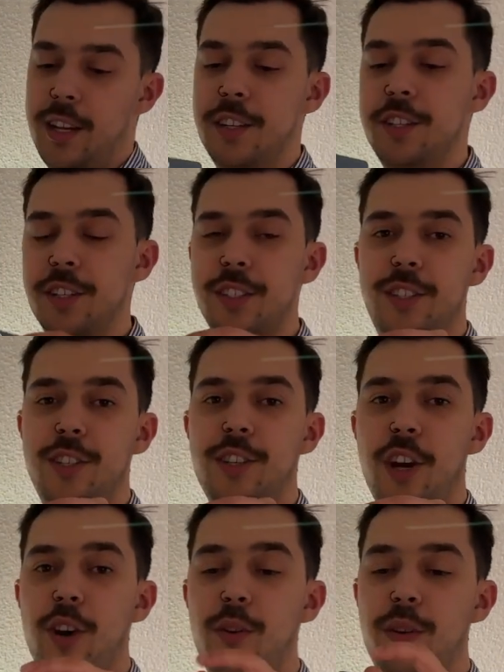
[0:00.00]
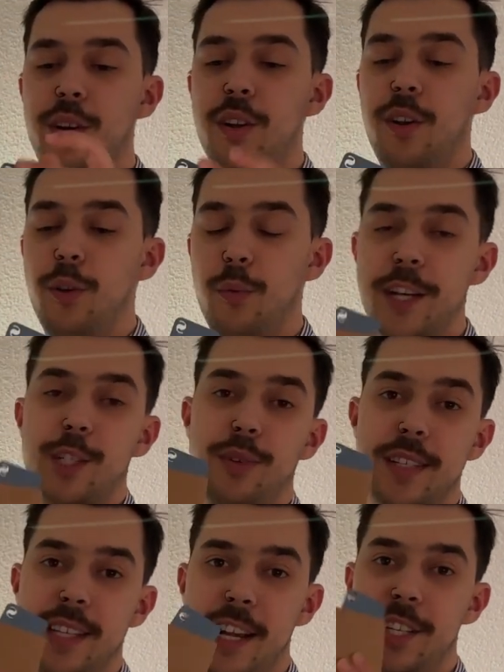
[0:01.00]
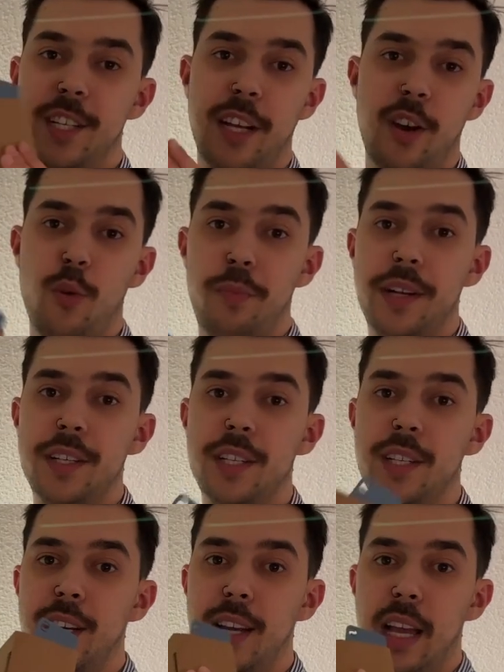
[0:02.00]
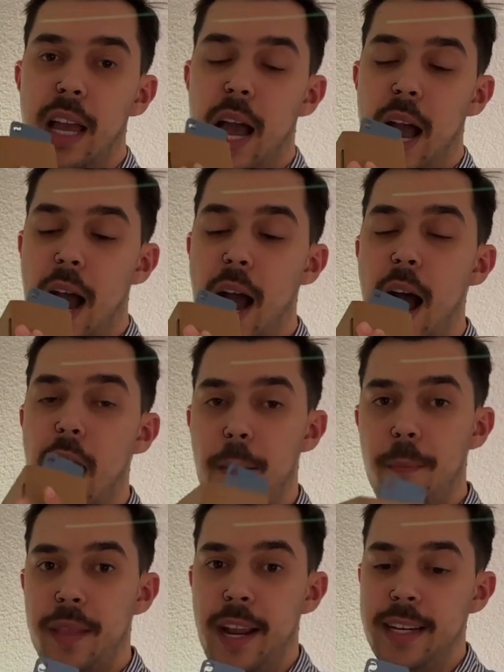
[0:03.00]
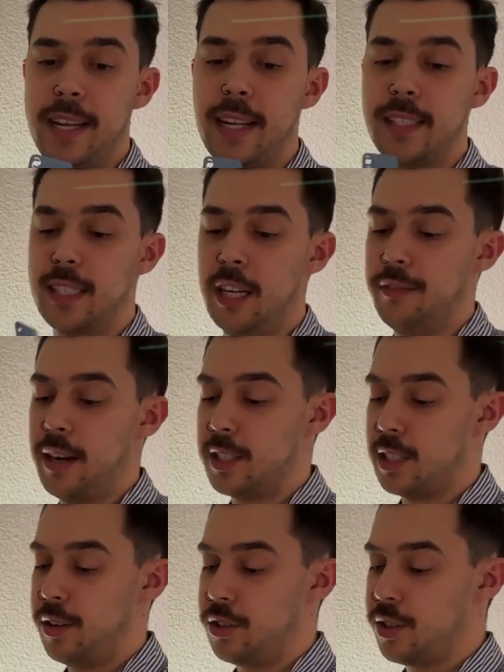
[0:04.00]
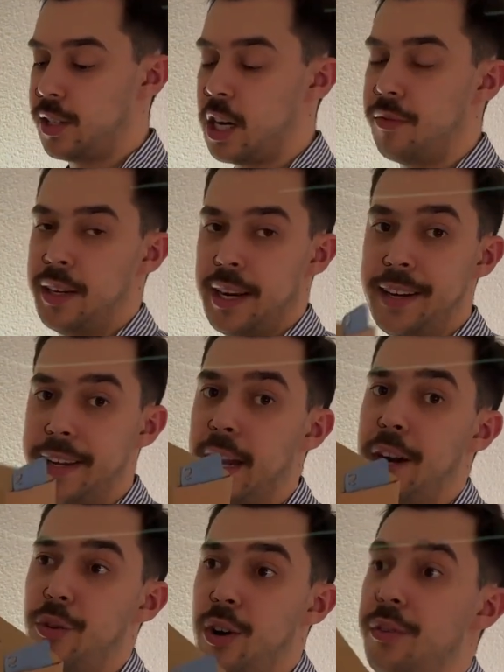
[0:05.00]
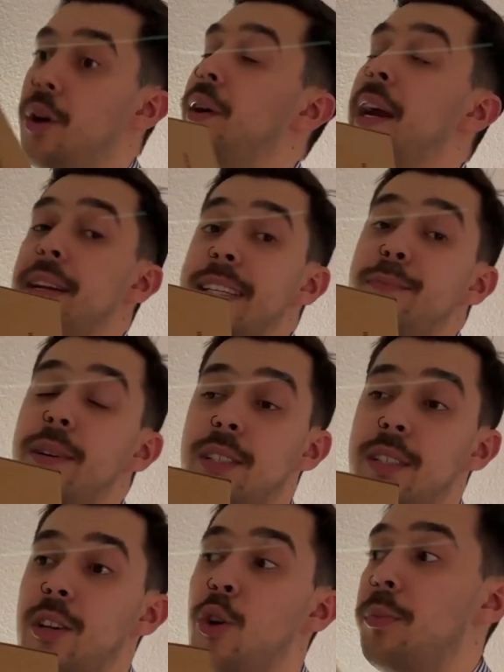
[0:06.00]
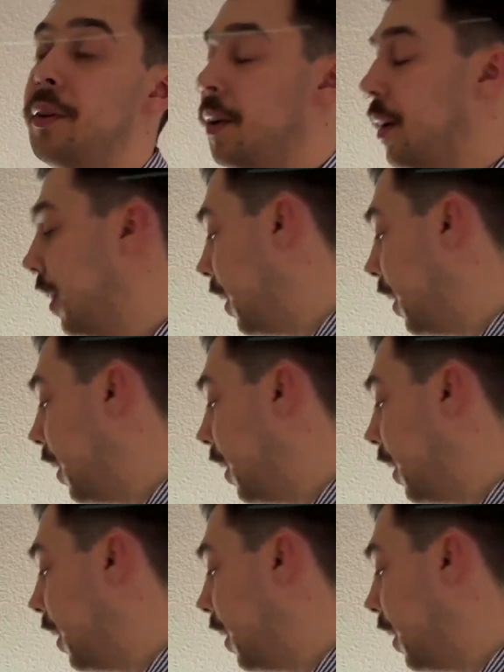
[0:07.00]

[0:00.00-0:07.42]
just to show which one is actually opened, and that's it, right? So it's just kind of an indicator of, okay, this box is open,